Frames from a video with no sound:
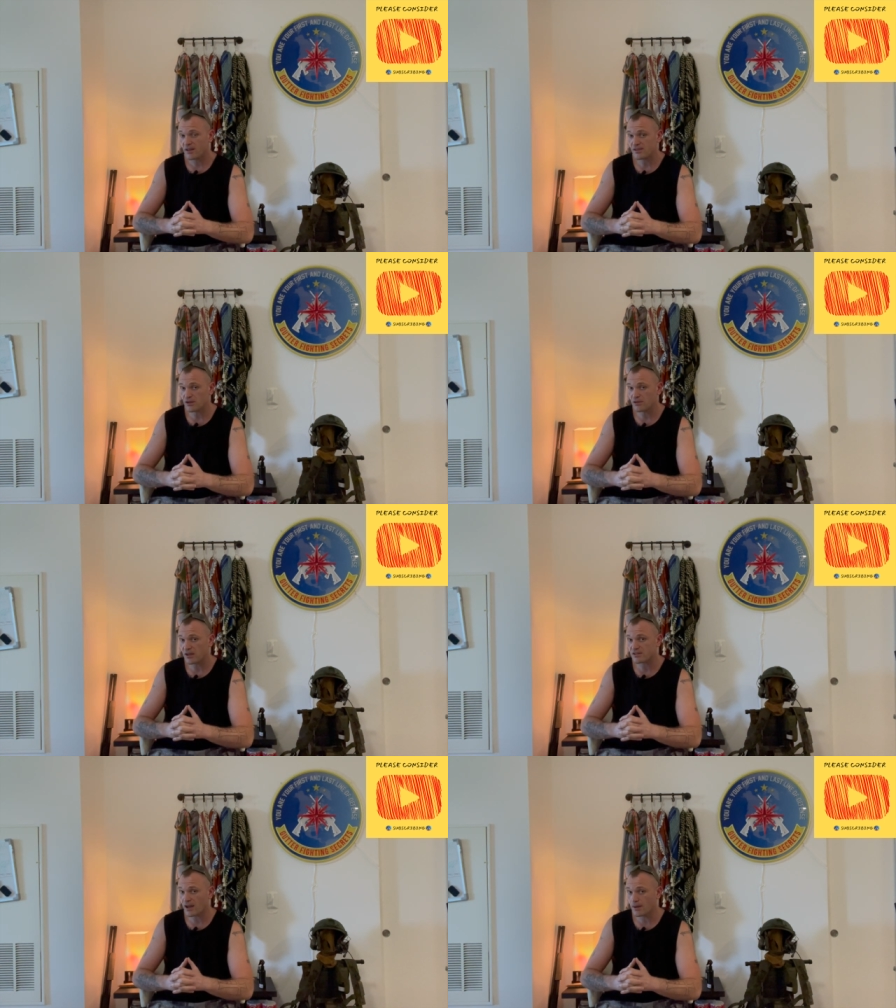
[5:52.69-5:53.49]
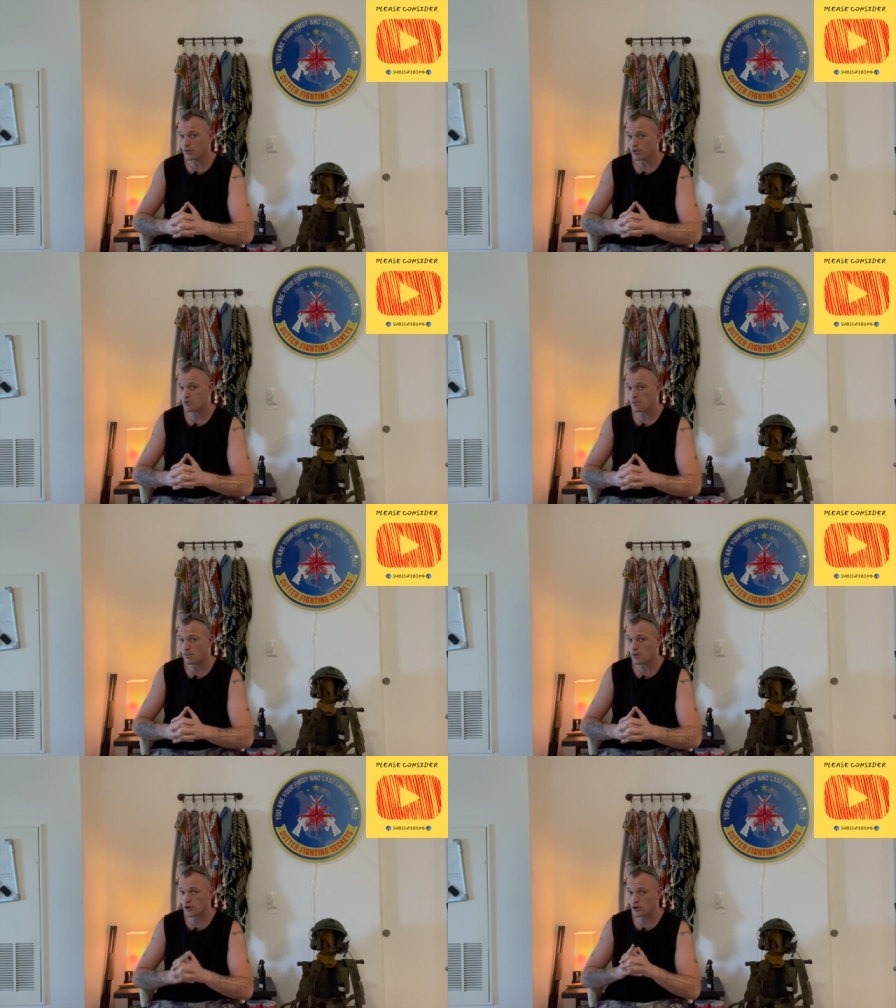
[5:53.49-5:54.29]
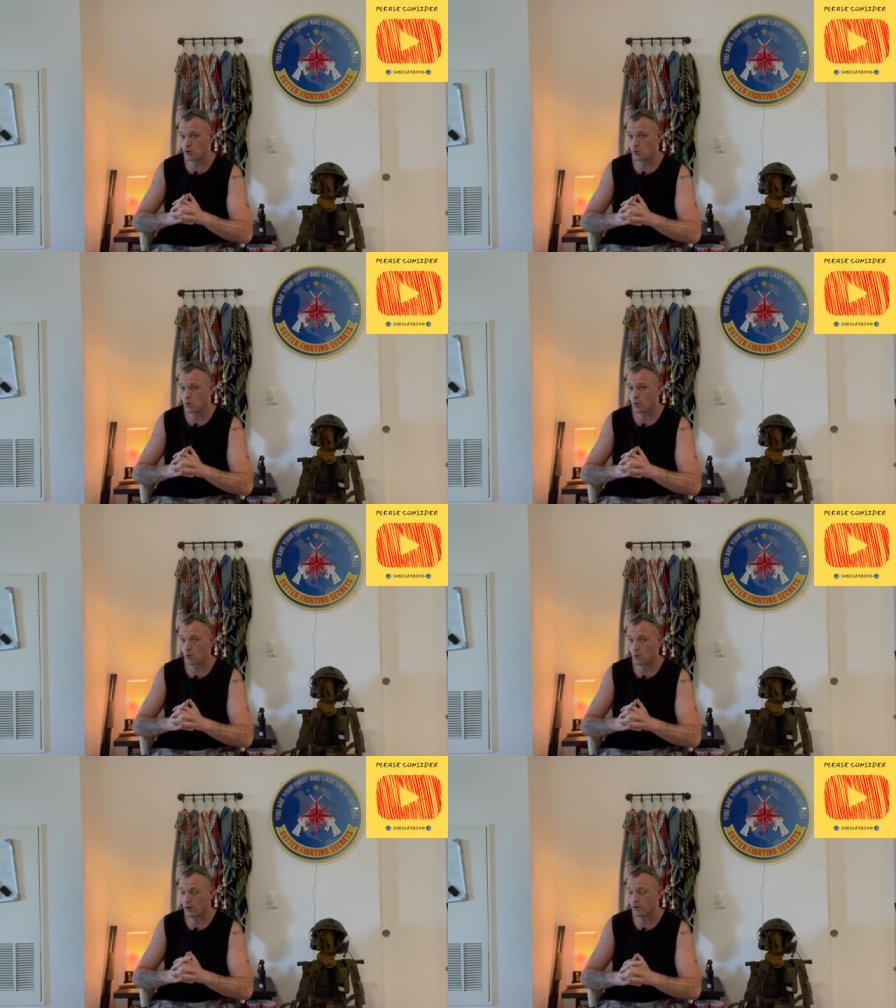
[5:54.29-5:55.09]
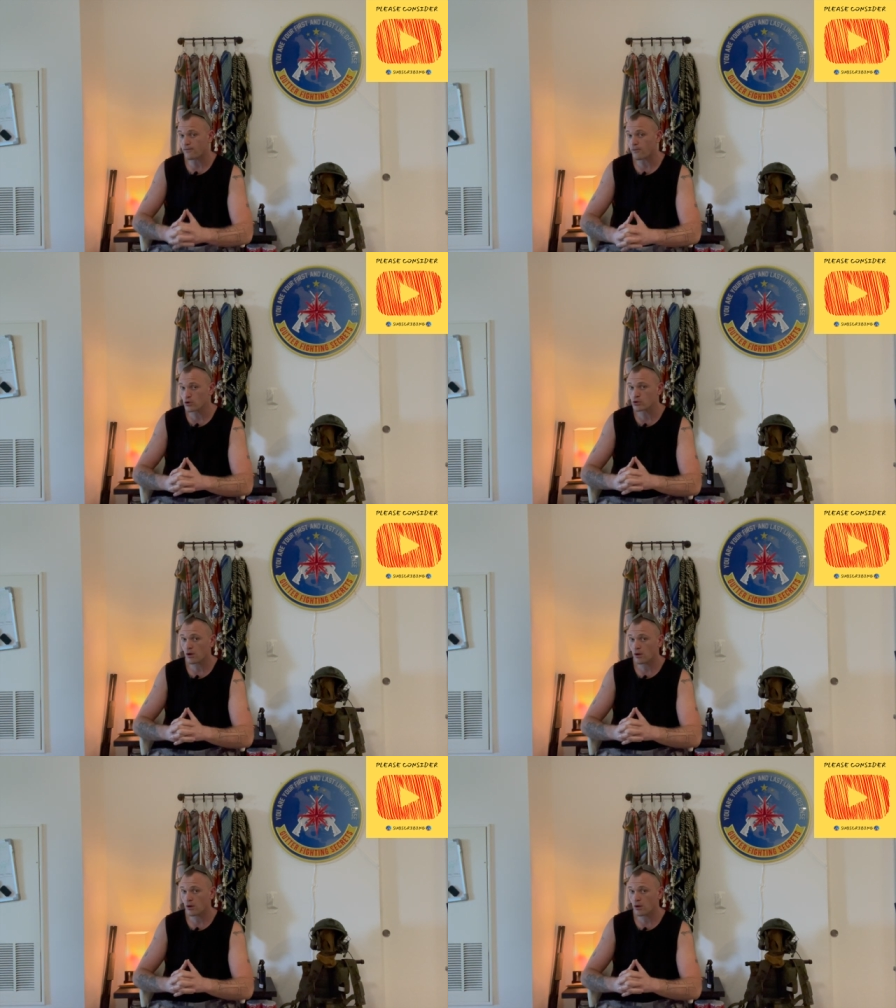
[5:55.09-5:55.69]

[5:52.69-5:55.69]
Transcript: Until next time, please remember that you are your first